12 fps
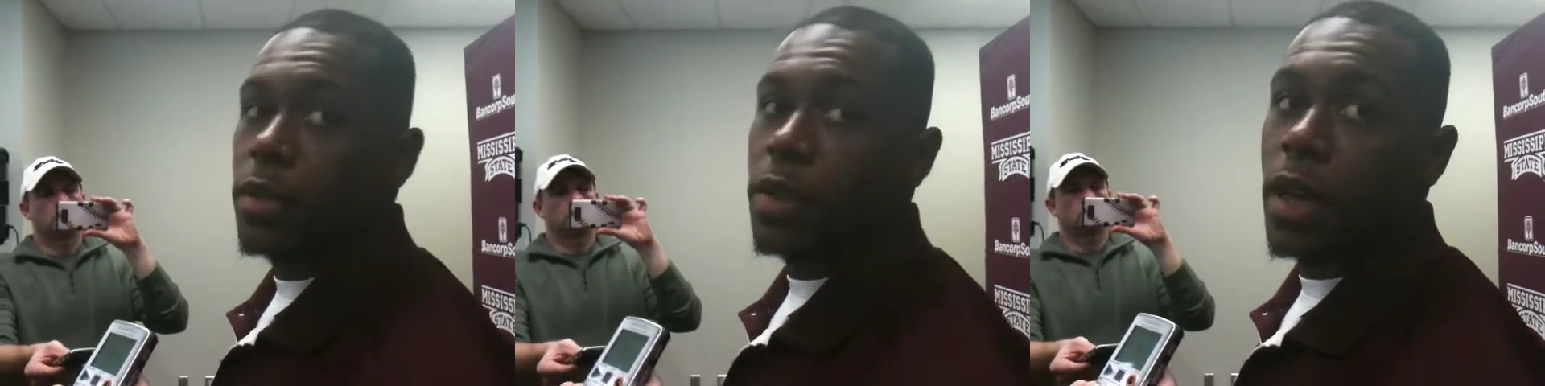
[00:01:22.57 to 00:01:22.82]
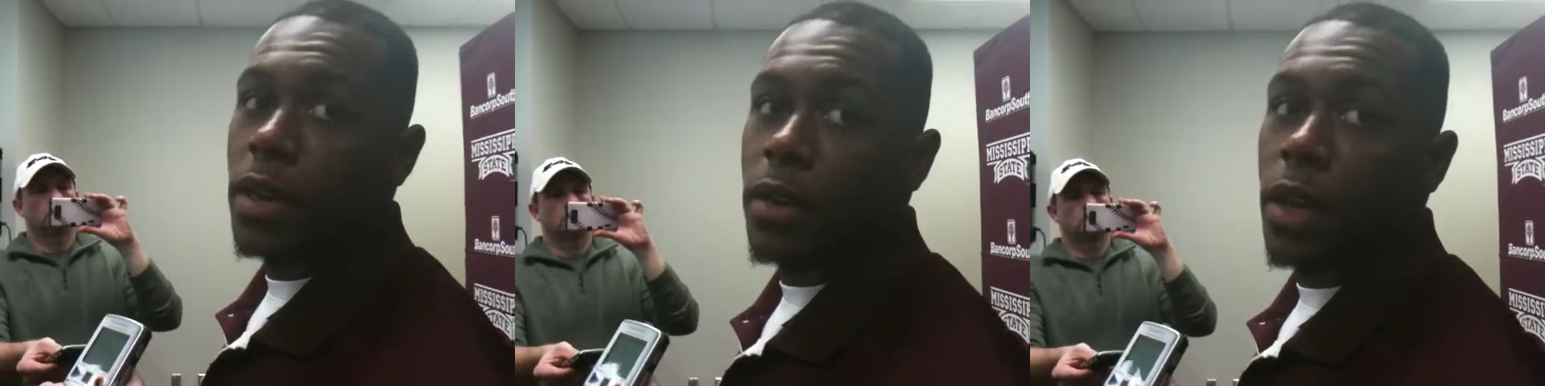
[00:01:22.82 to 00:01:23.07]
you
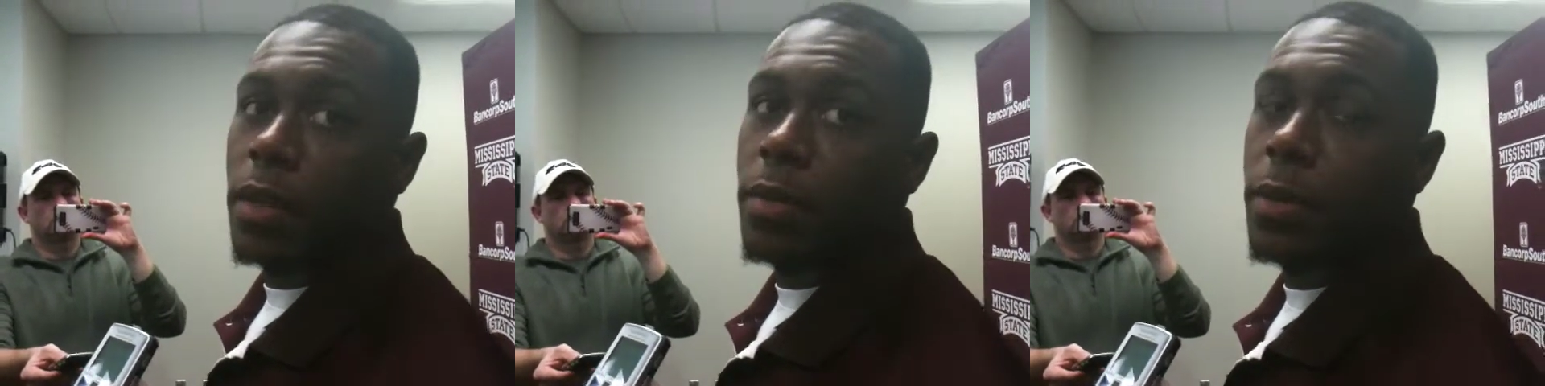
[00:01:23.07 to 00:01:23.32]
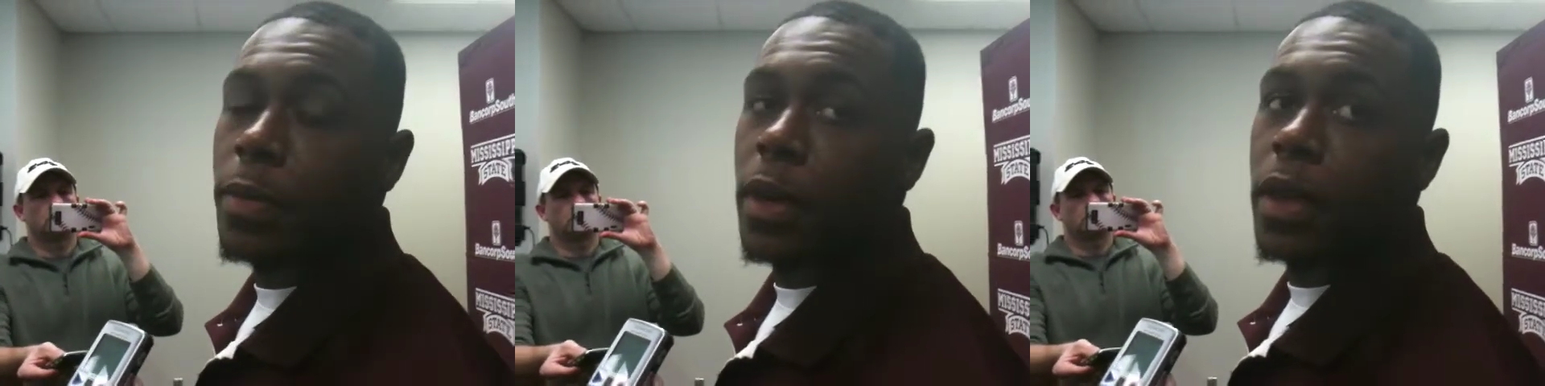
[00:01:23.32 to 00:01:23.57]
got to go out and
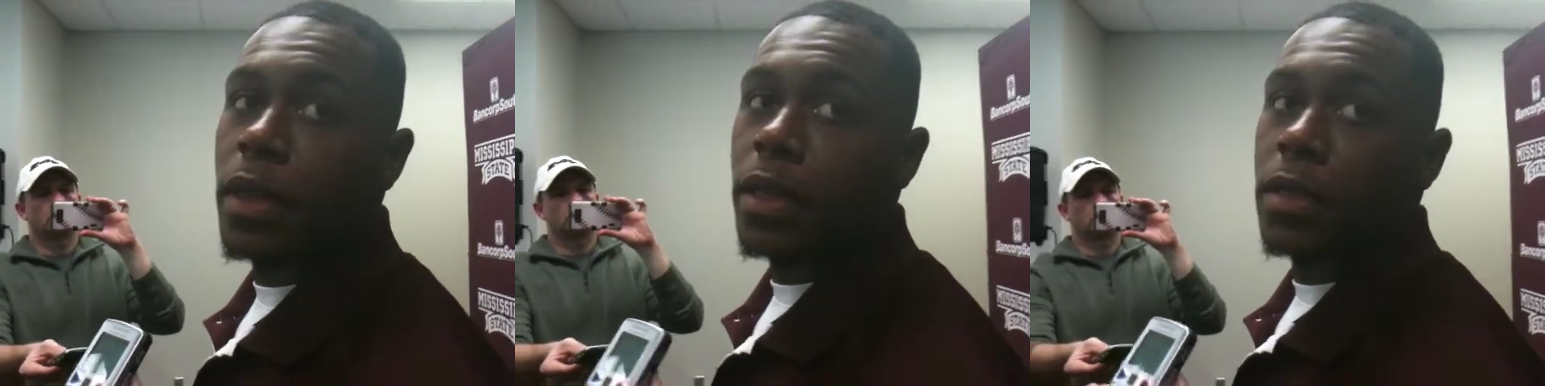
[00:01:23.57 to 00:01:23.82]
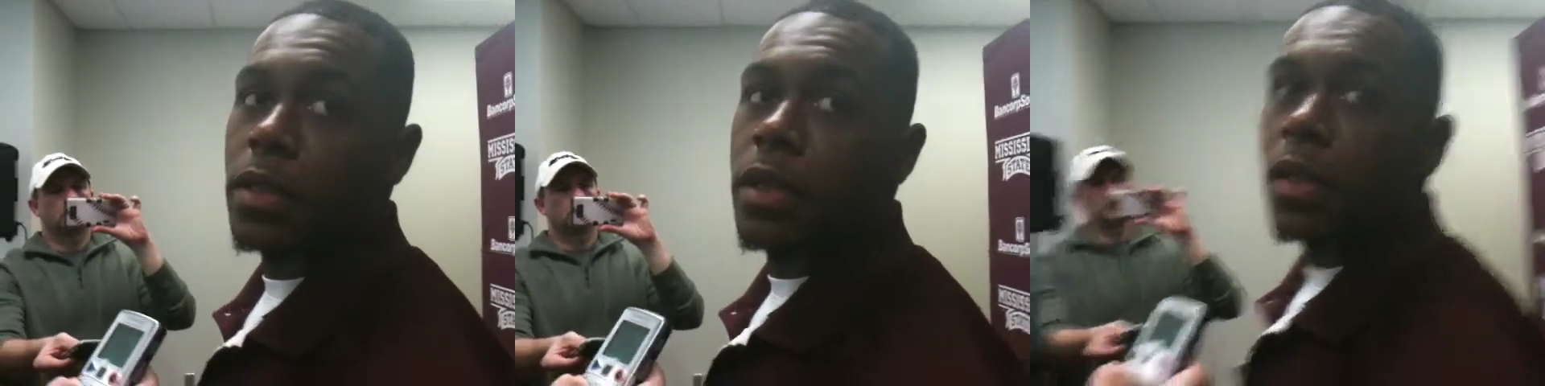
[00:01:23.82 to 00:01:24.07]
prepare
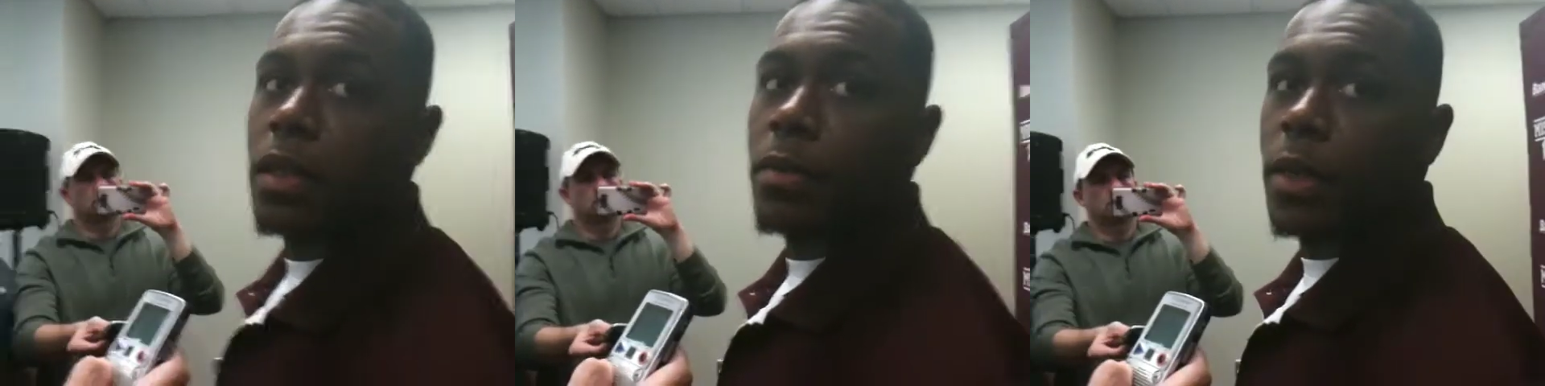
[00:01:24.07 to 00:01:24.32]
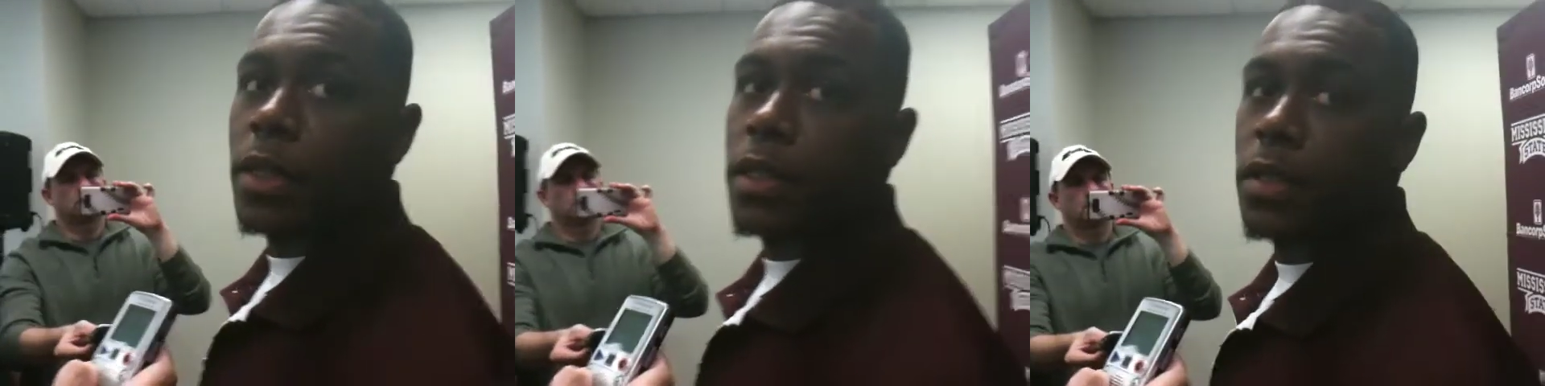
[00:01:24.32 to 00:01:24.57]
and
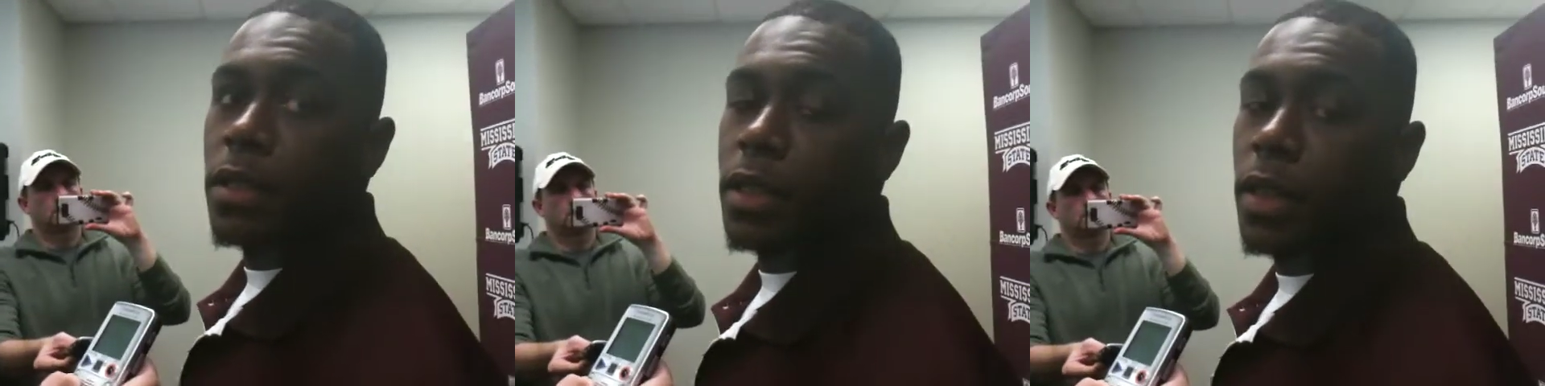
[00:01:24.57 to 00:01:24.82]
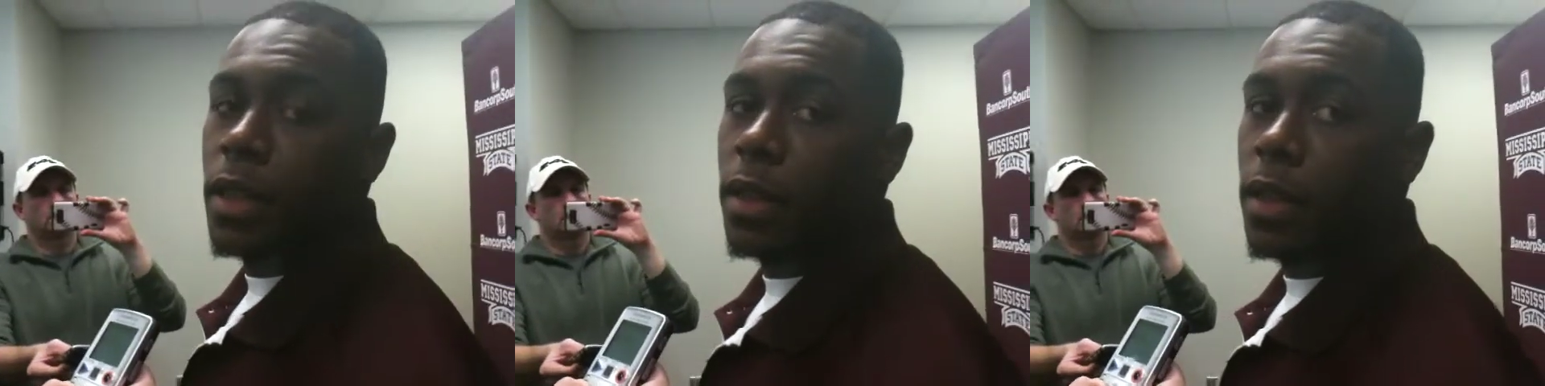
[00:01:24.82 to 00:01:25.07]
make sure you
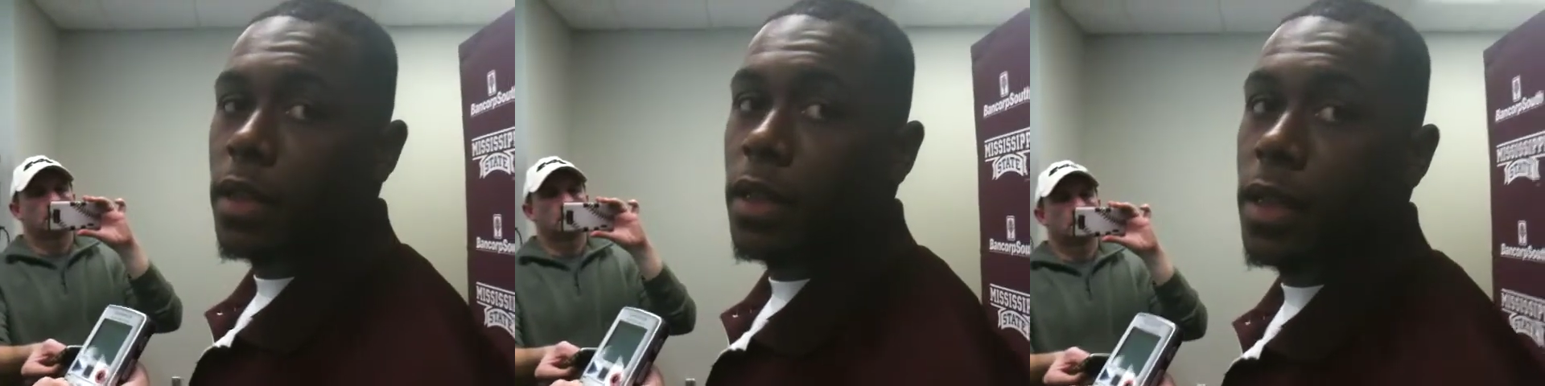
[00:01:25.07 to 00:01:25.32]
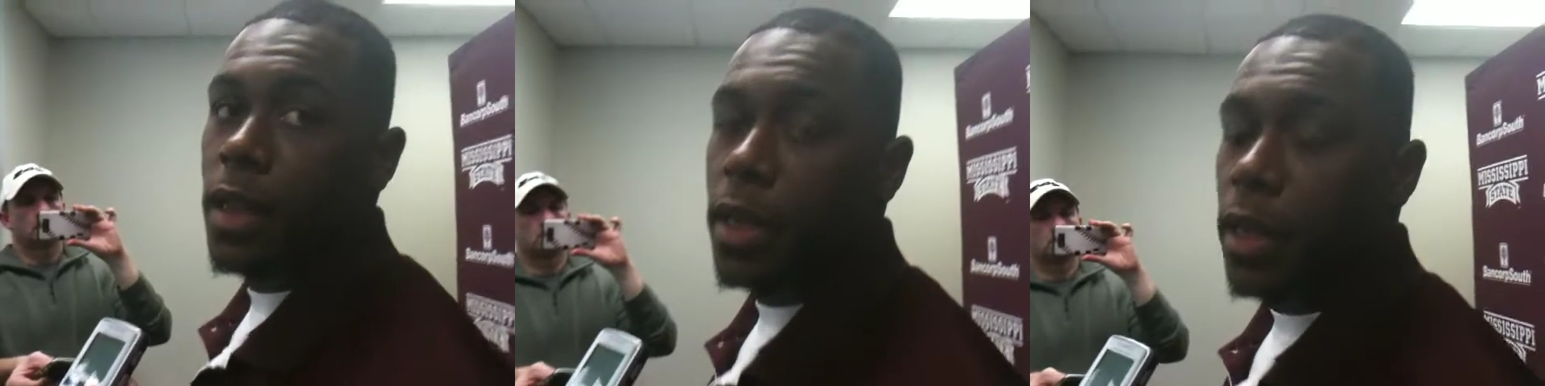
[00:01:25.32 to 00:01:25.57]
get
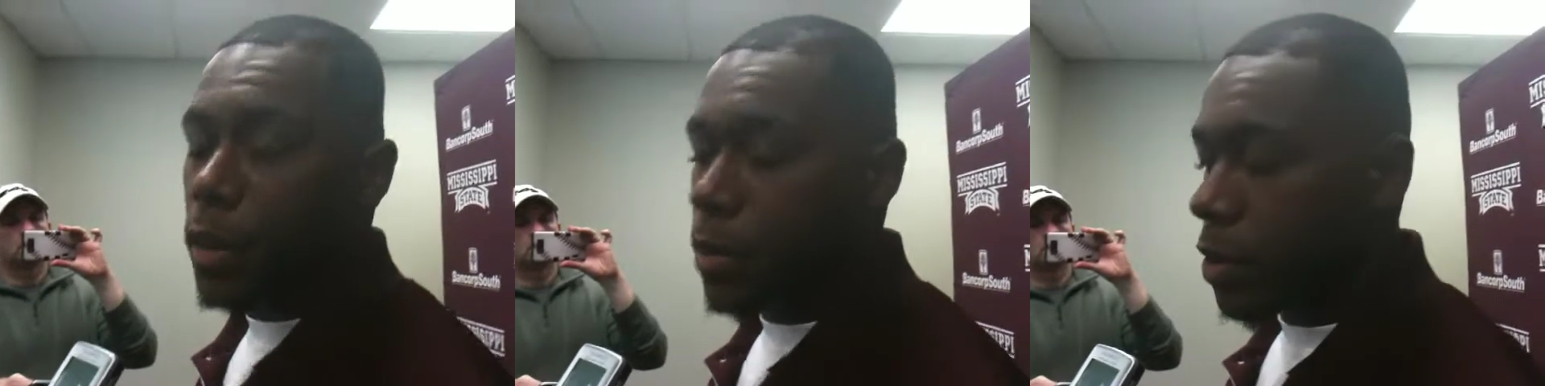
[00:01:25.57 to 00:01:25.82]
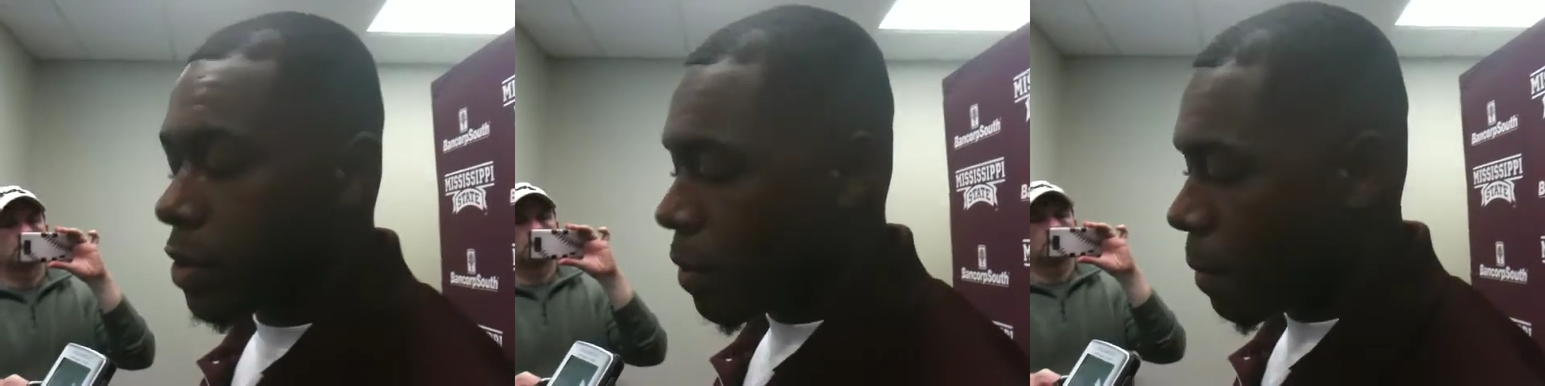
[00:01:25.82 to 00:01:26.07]
that W.